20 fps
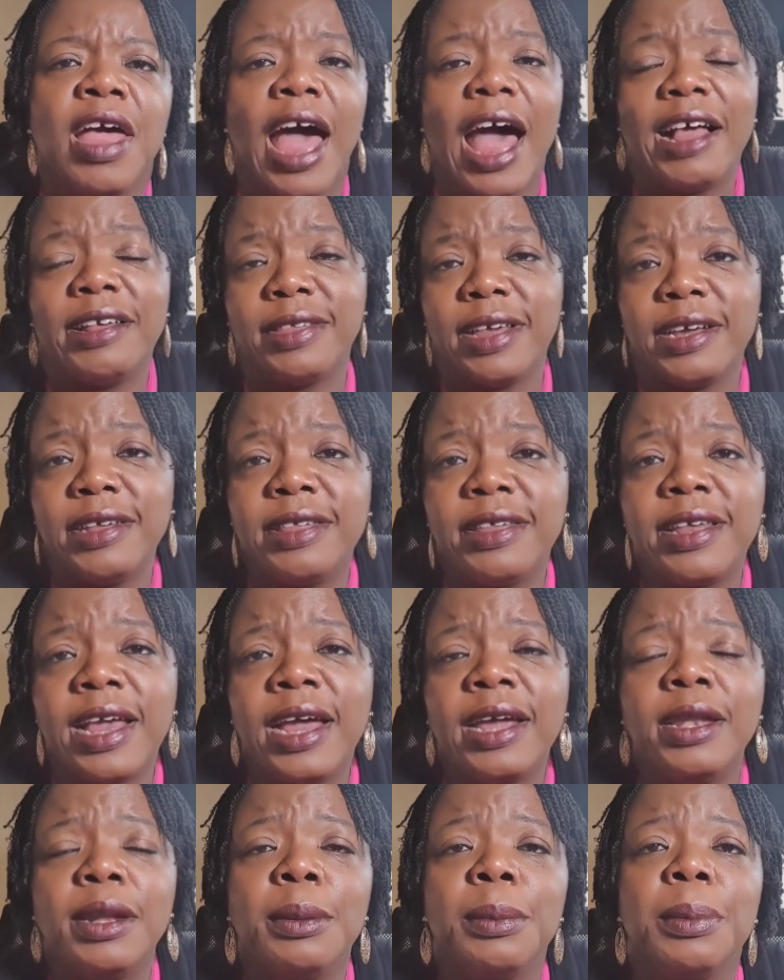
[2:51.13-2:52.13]
As I
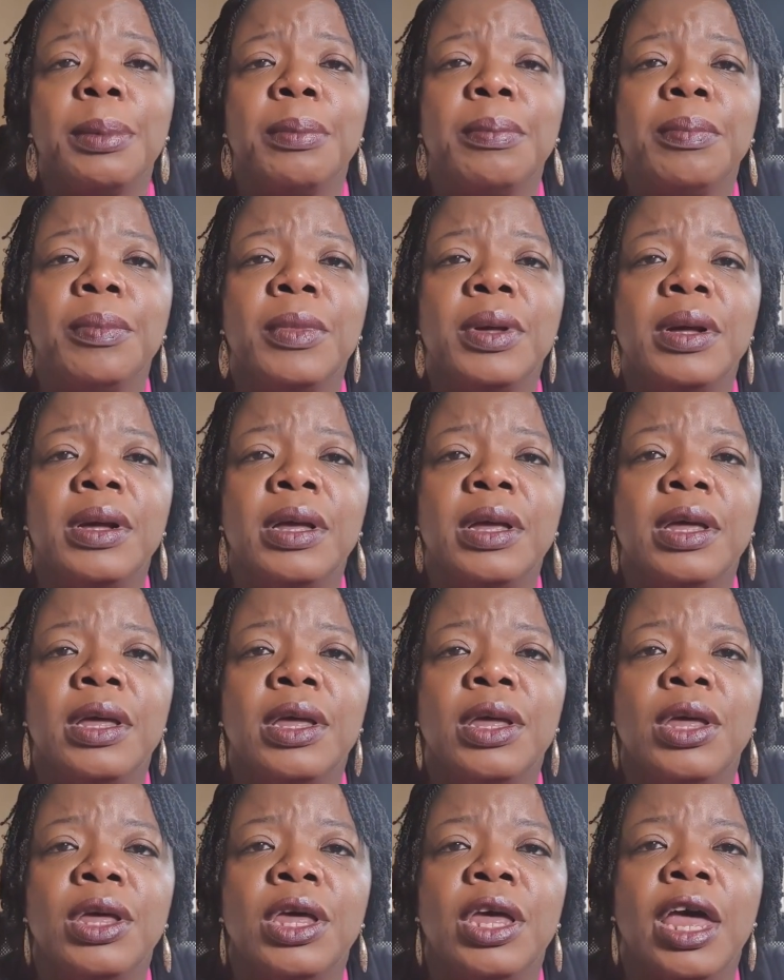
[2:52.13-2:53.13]
said,
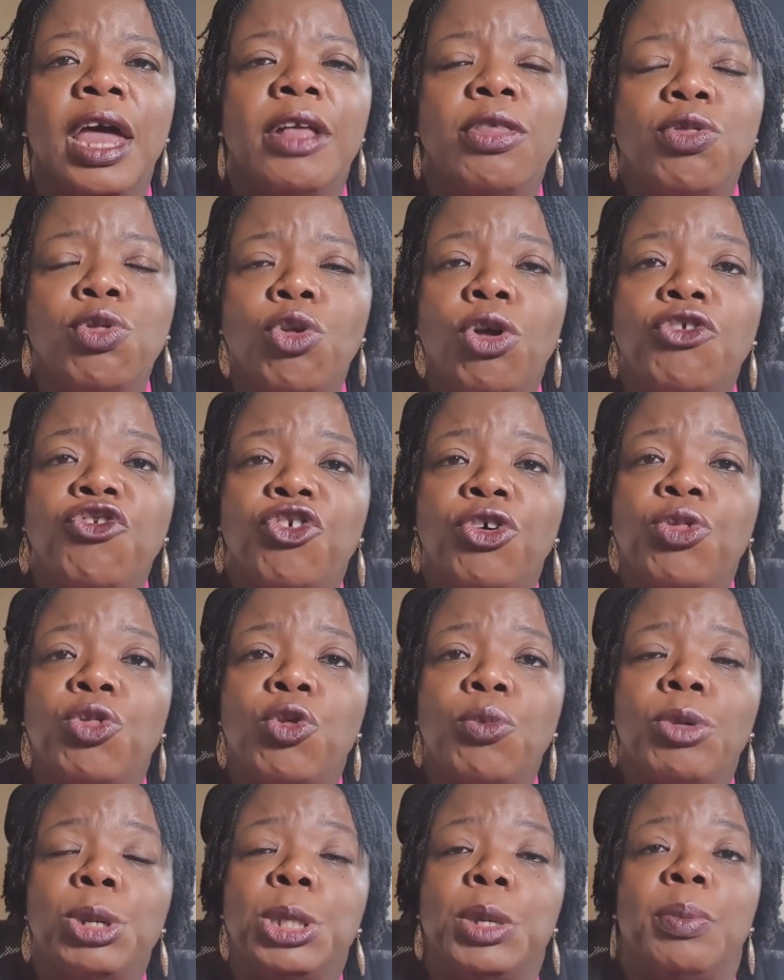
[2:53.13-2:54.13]
it's not just
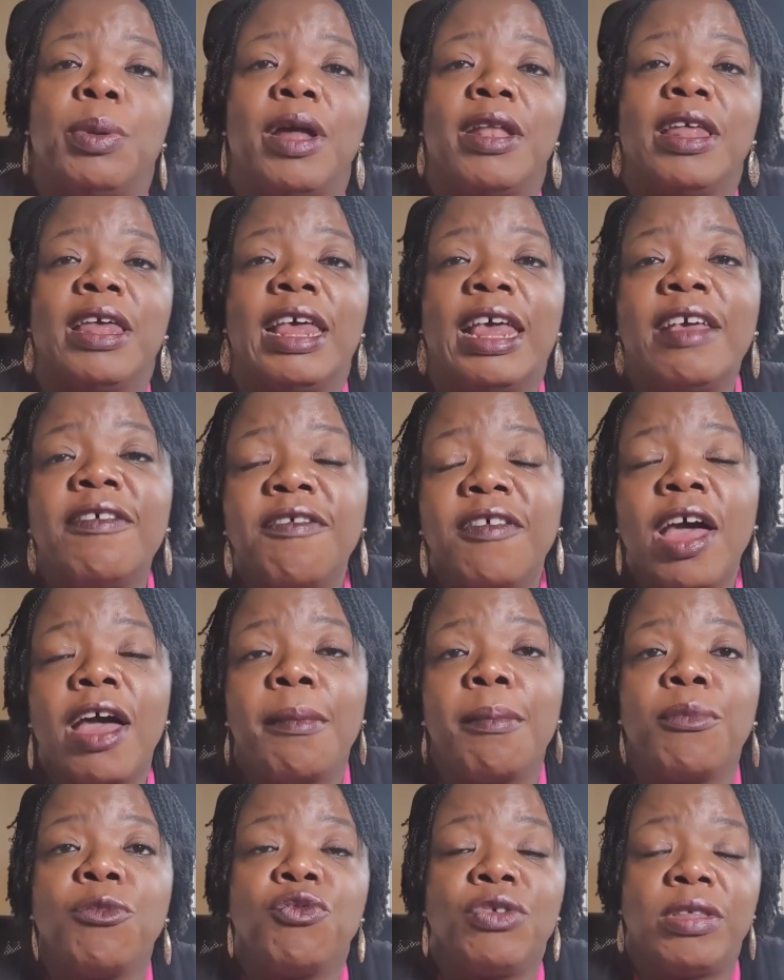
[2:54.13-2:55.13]
so much about give
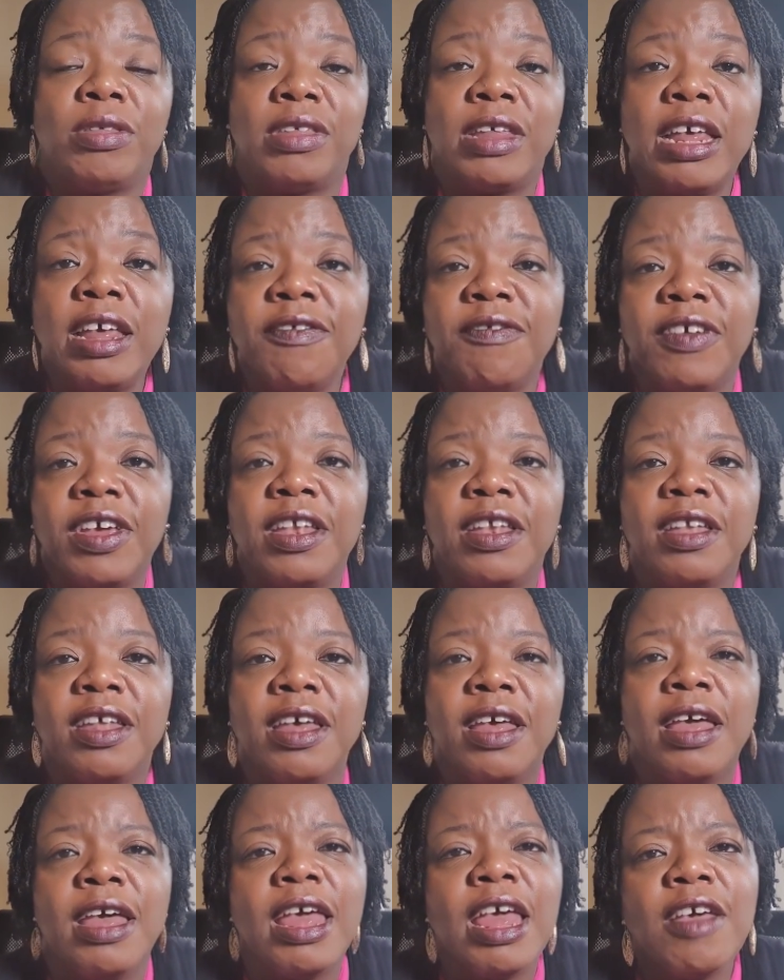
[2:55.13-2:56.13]
um,
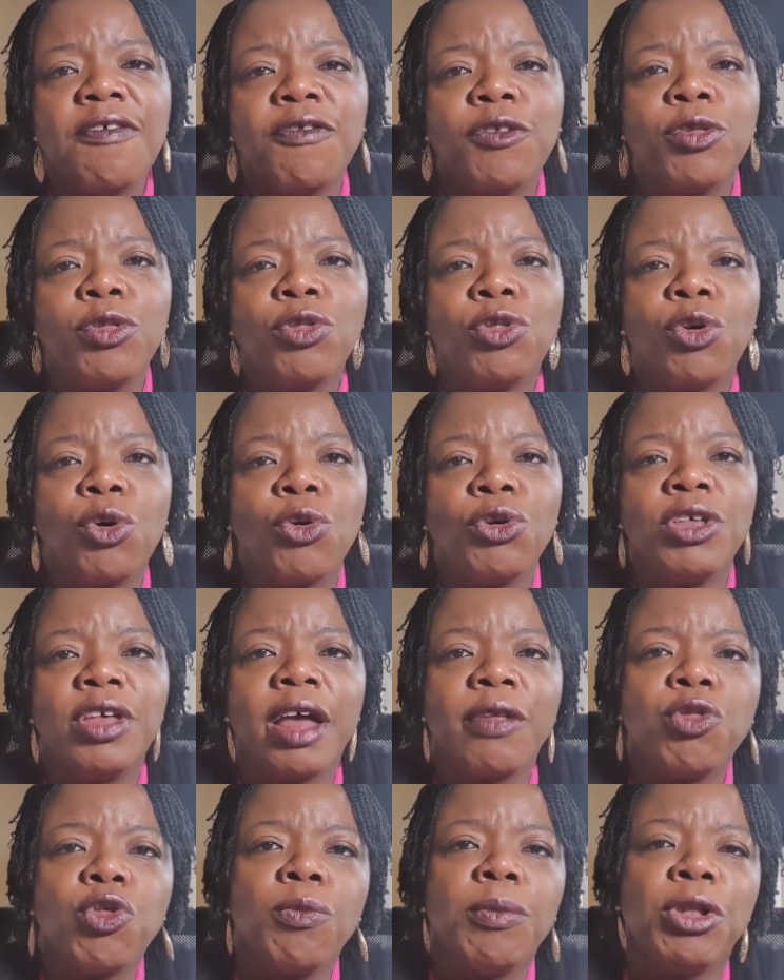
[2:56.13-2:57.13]
receiving. Even though,
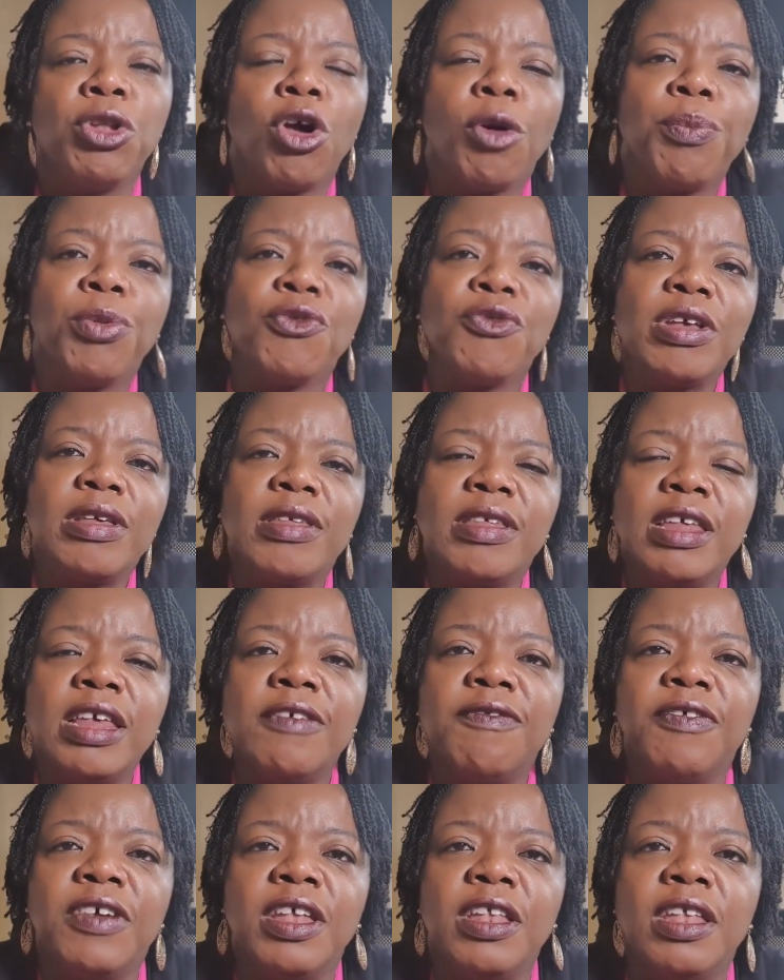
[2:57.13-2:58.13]
yes, you may not be
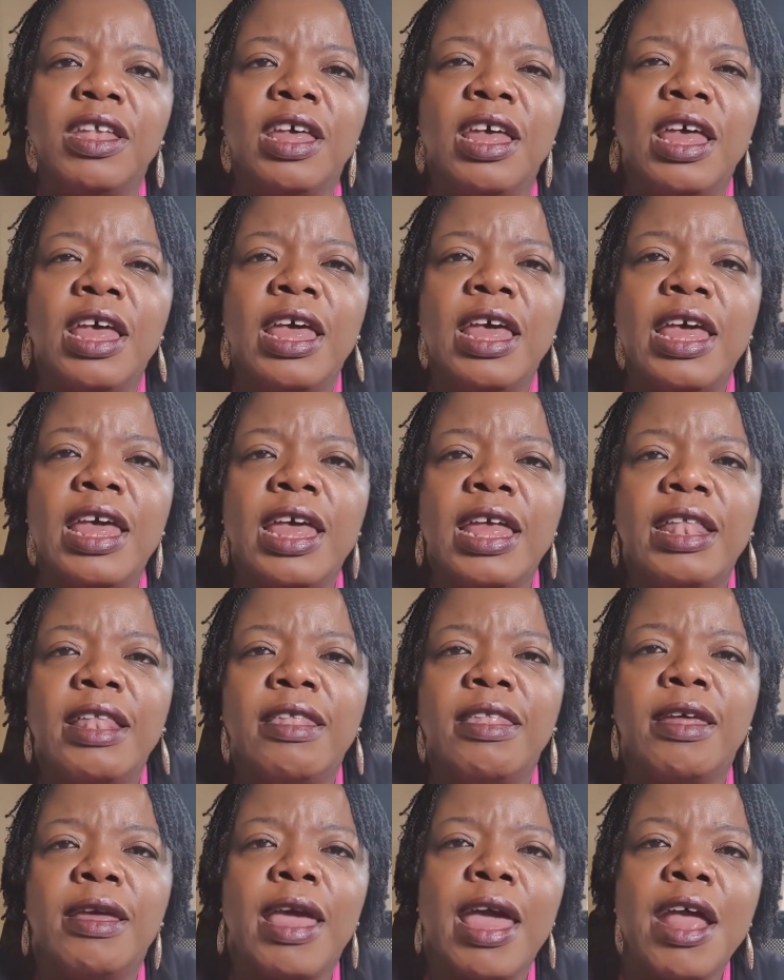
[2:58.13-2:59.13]
receiving
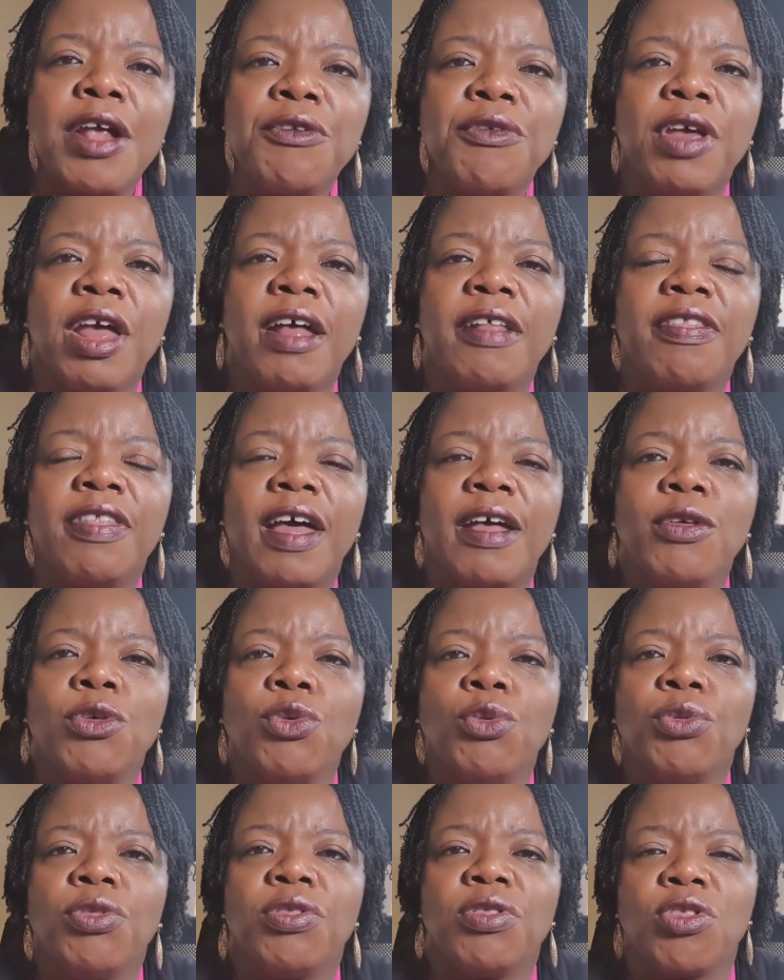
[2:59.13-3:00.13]
in the area that
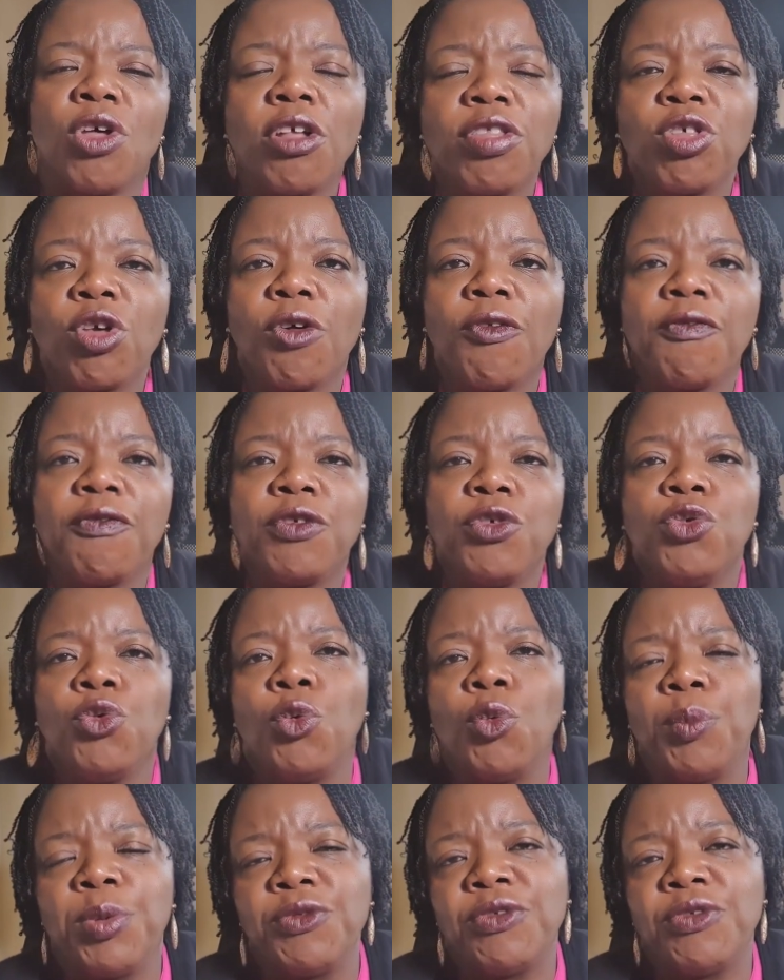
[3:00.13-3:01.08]
you thought of, you will be